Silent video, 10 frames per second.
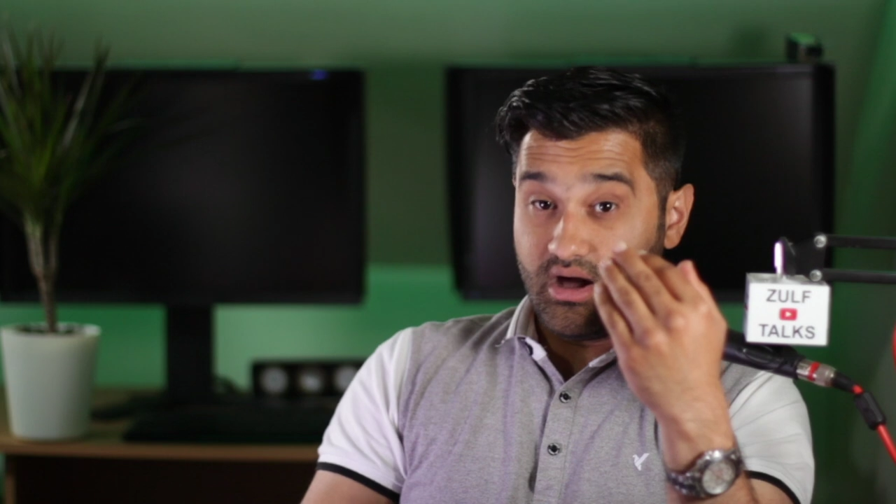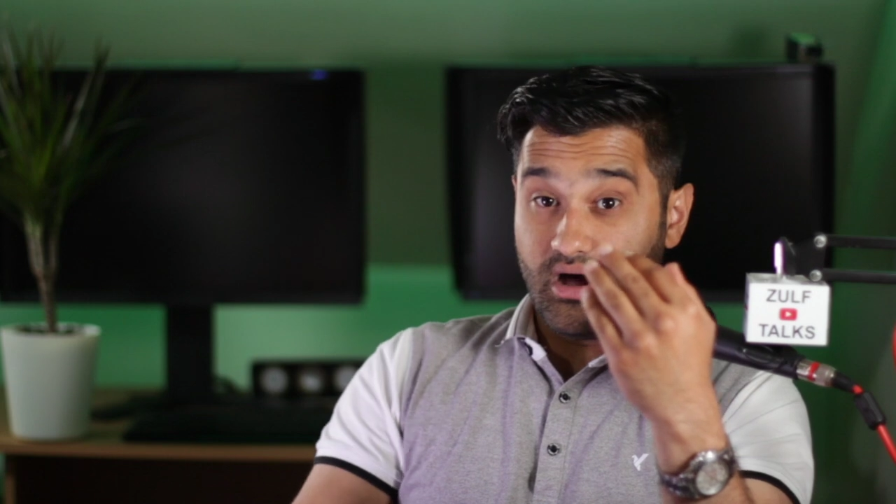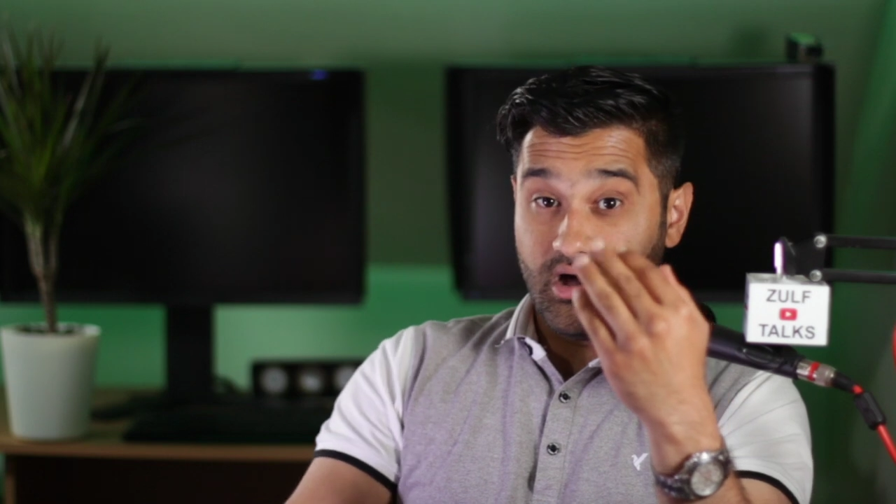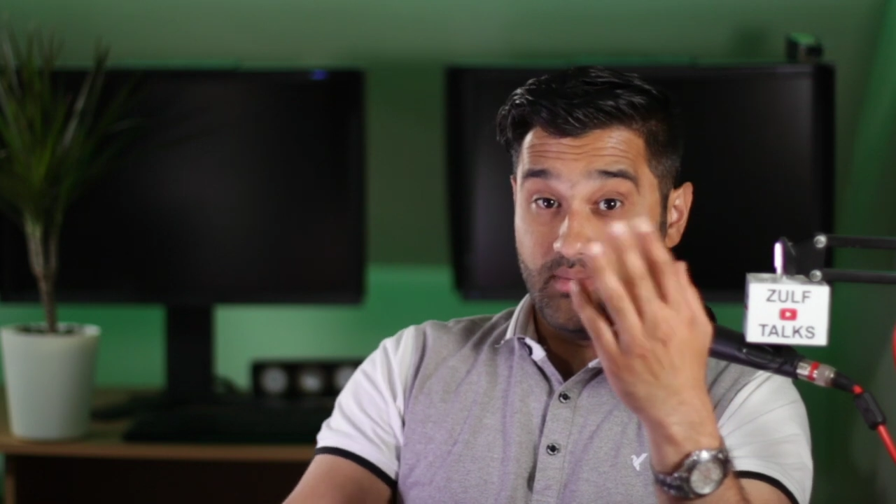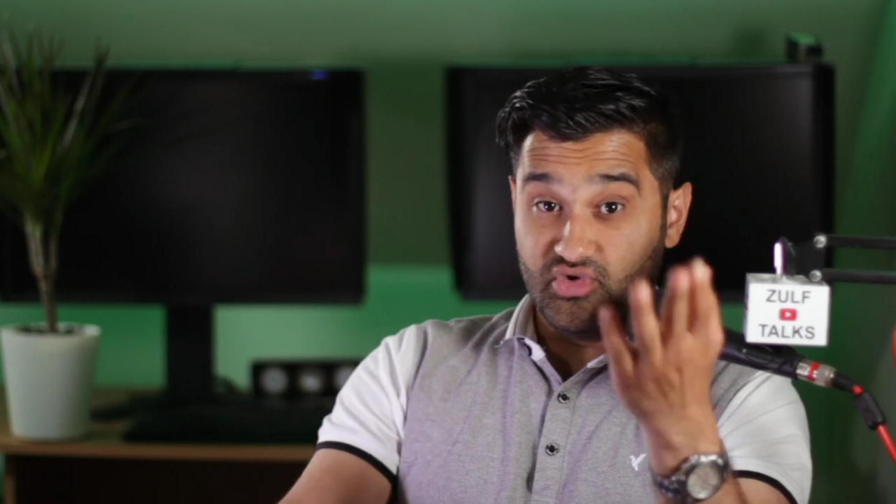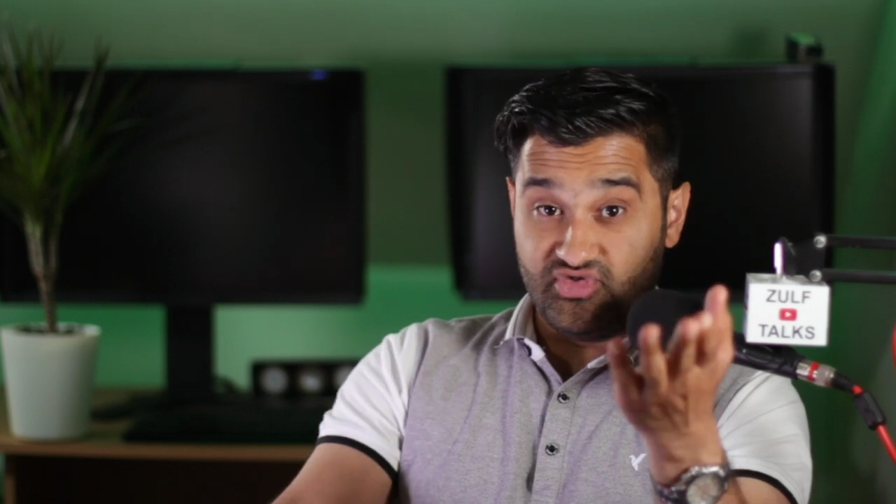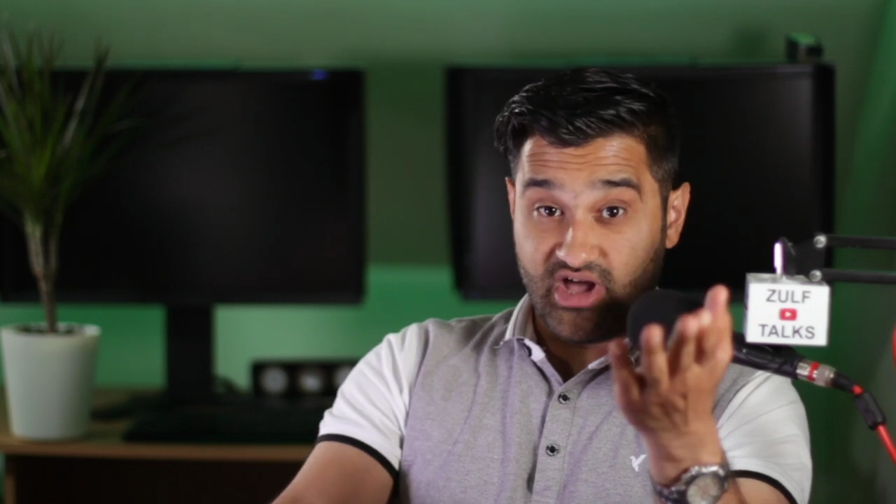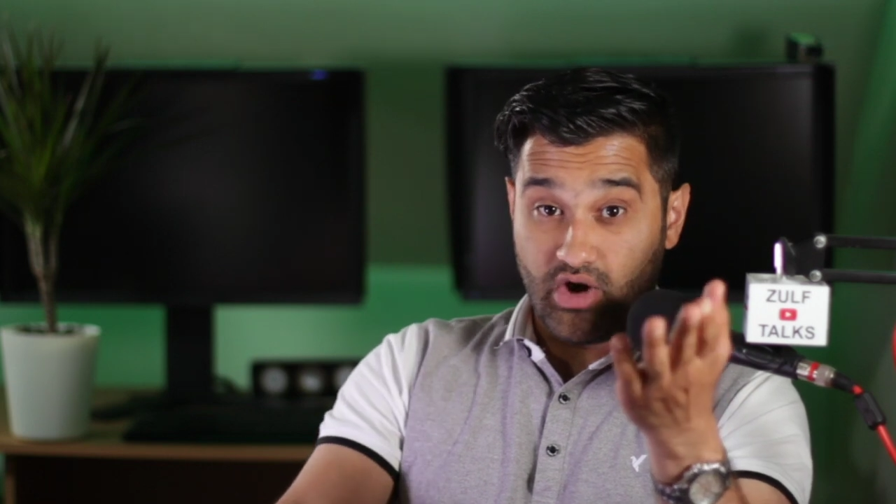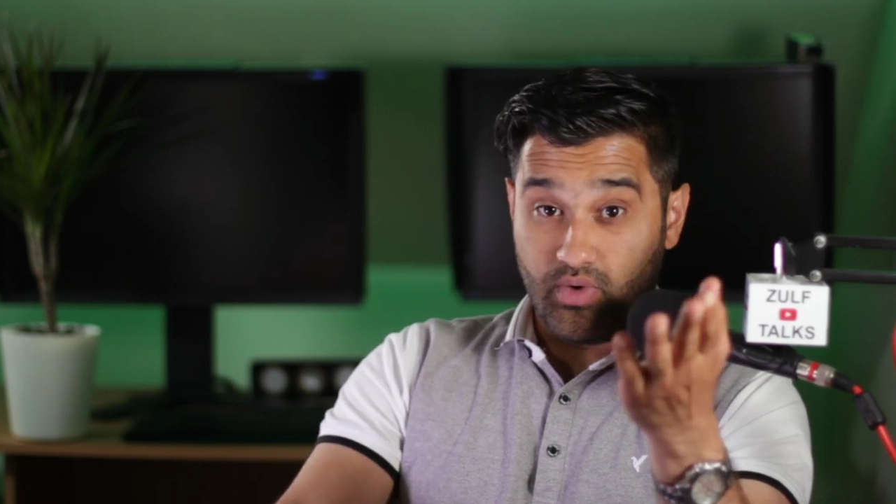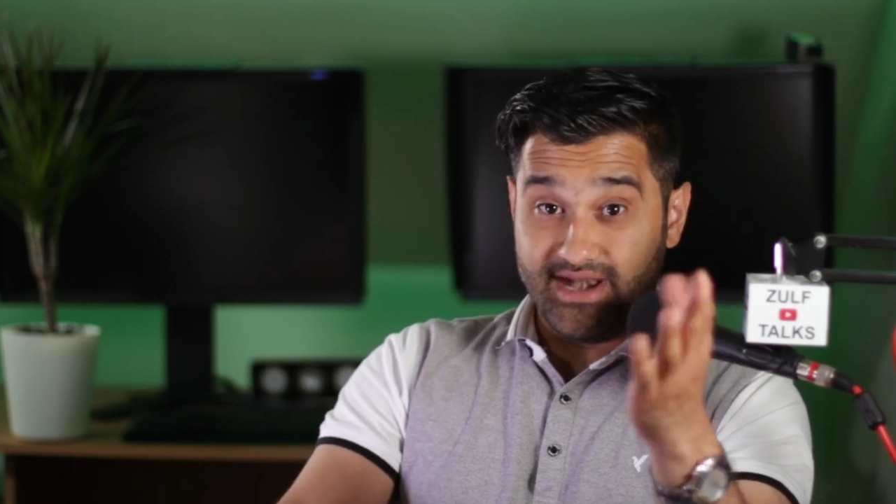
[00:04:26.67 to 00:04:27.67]
I'm using
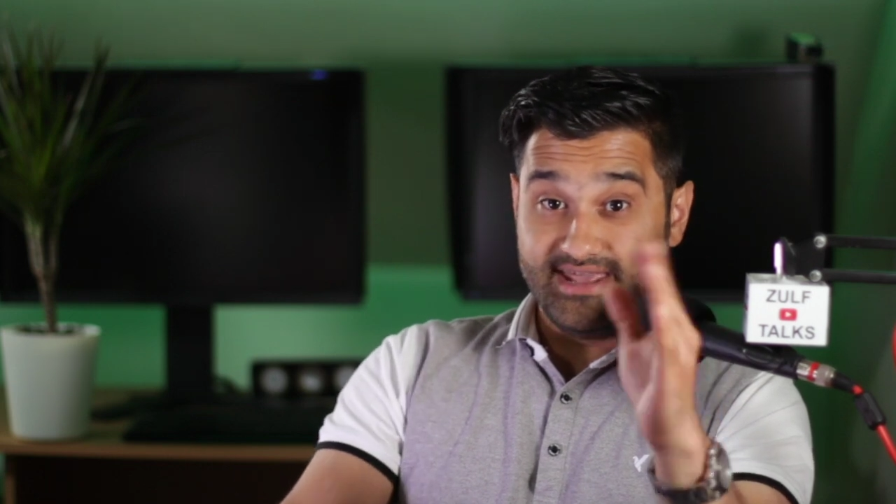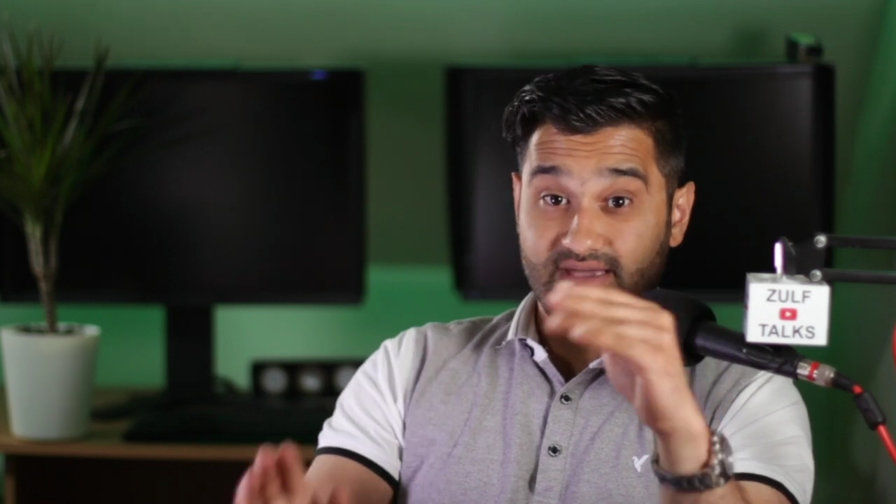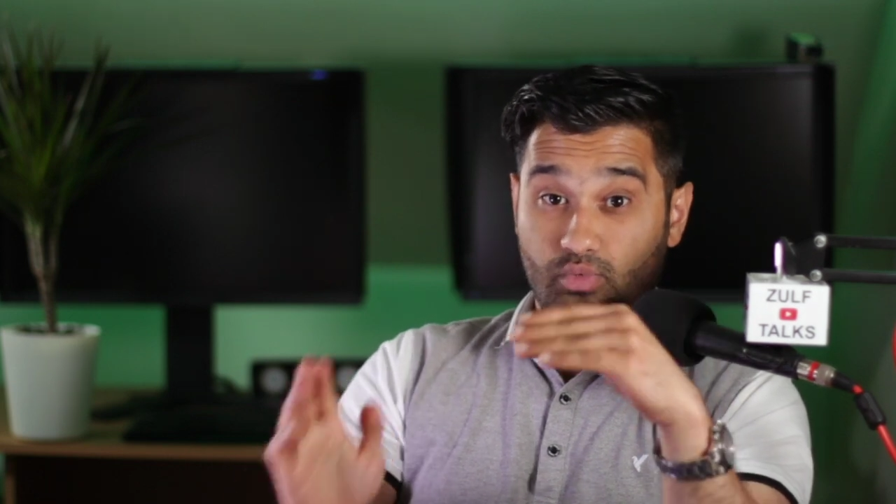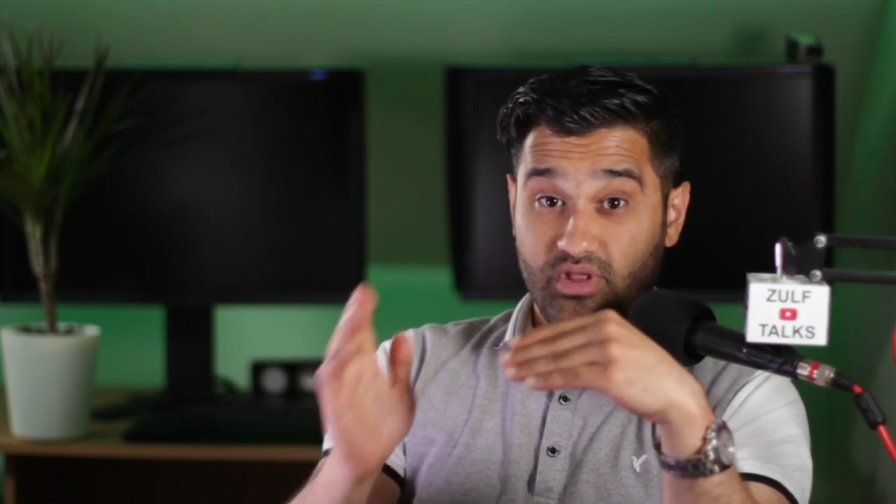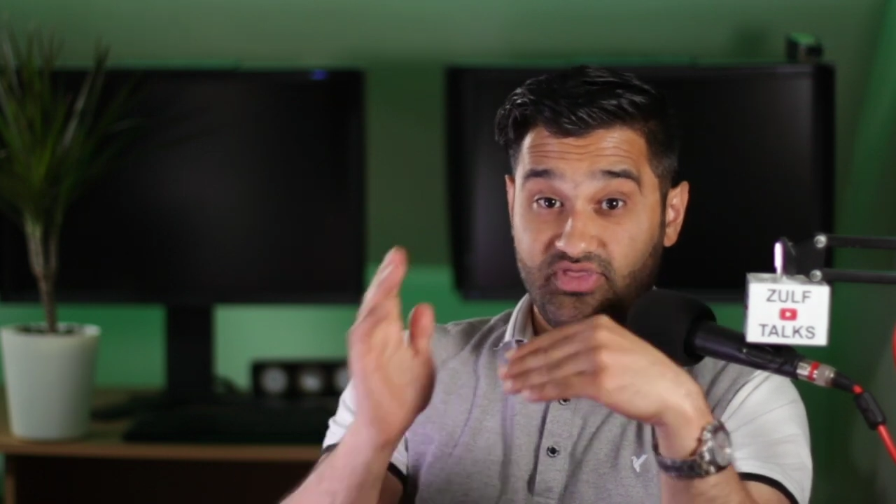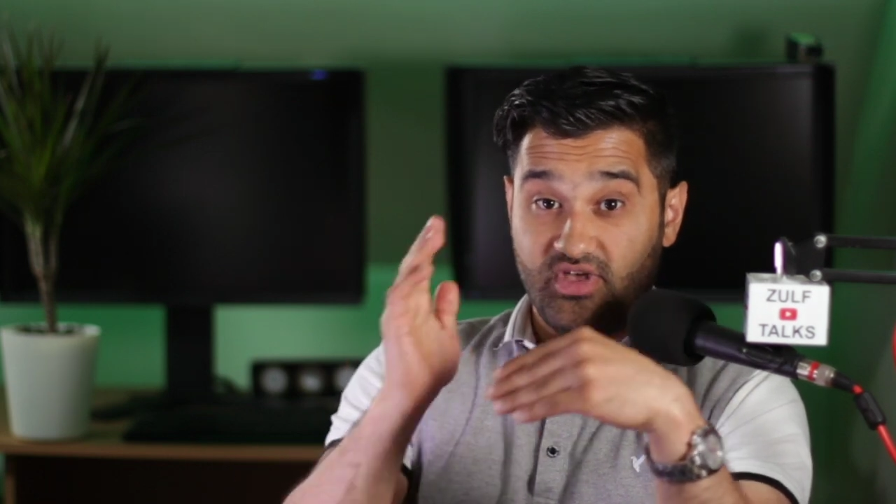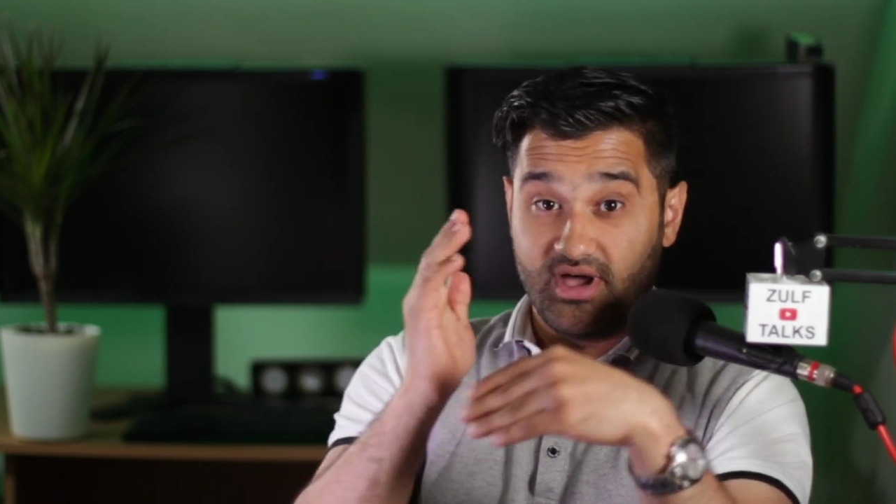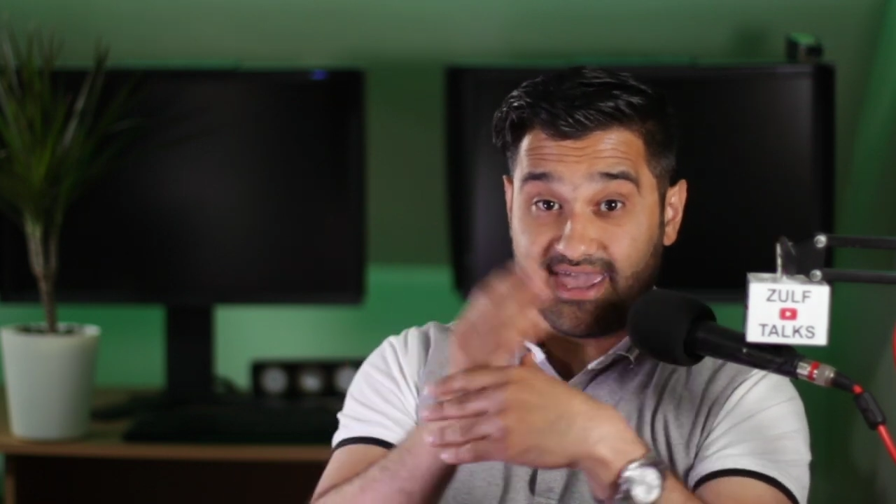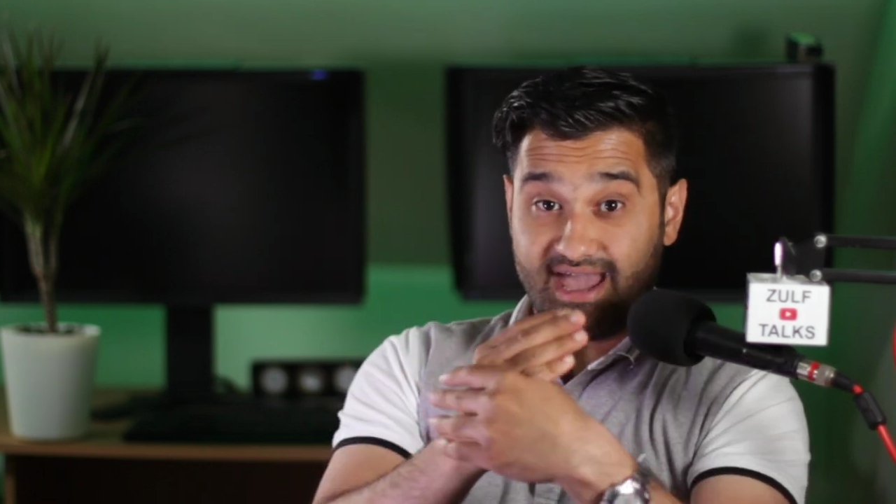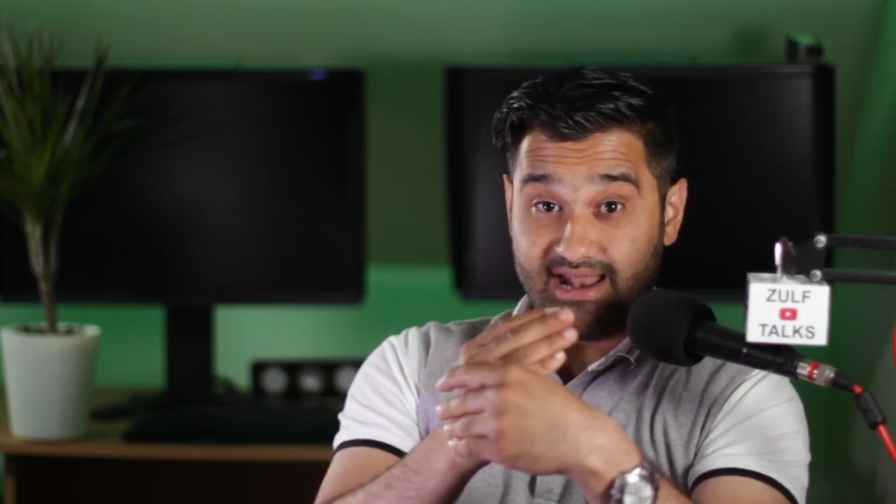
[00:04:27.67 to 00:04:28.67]
that already with
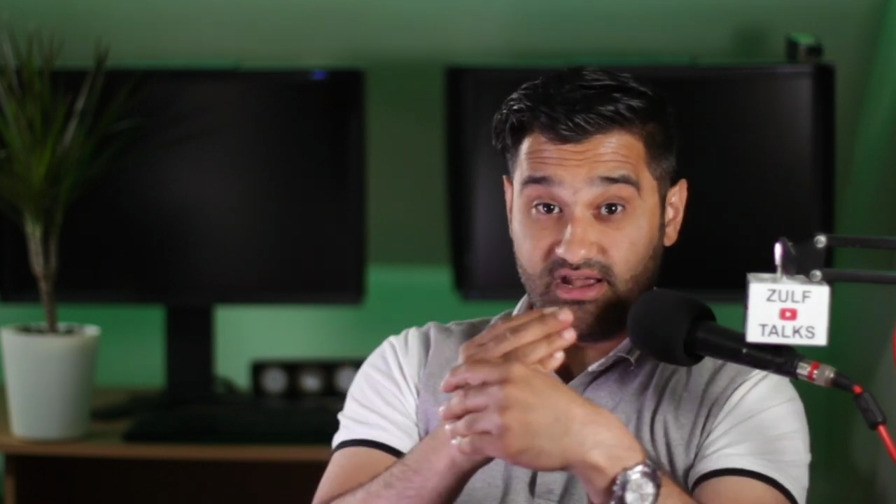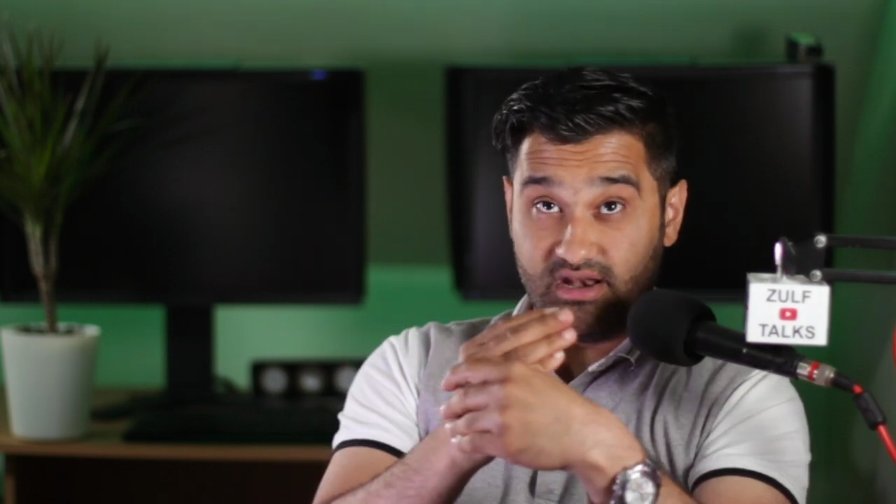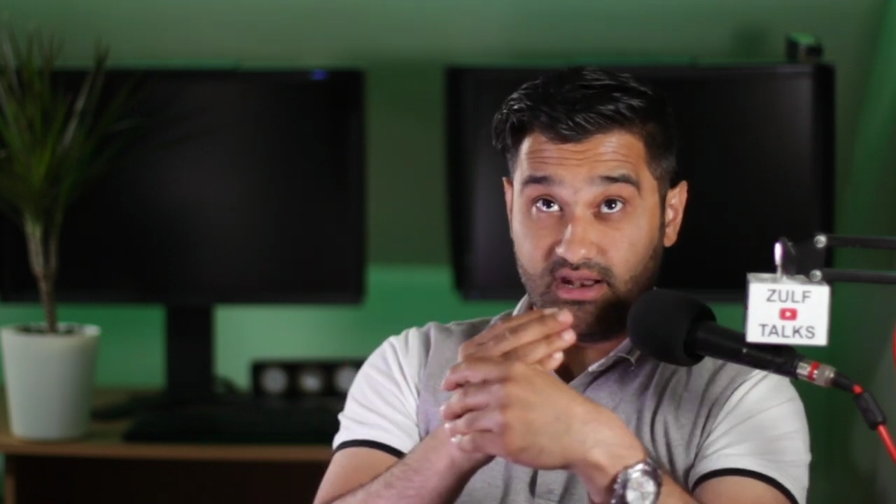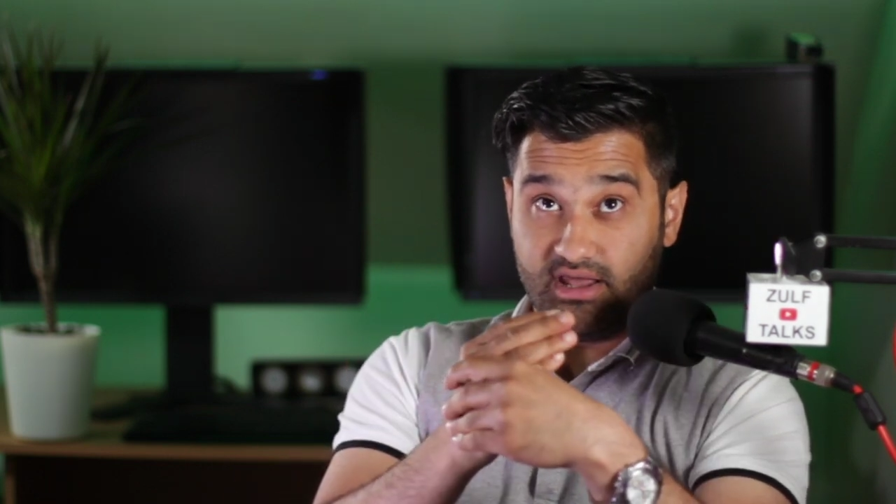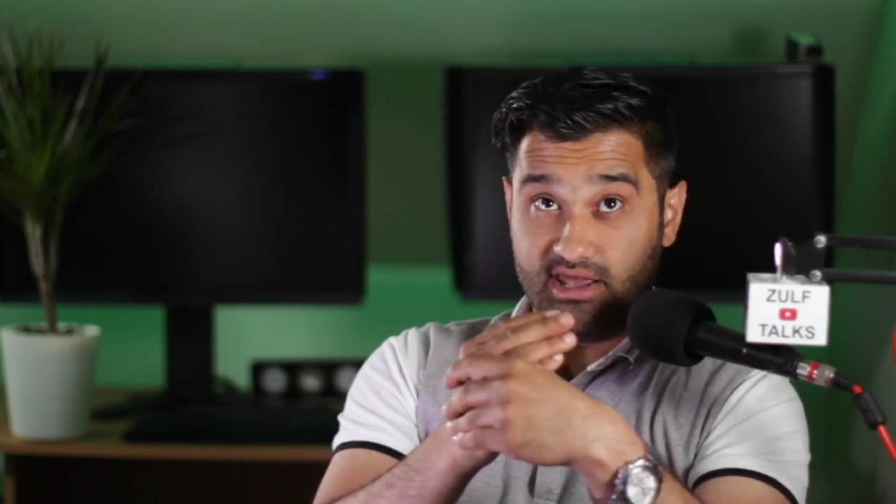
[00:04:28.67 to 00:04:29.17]
the Canon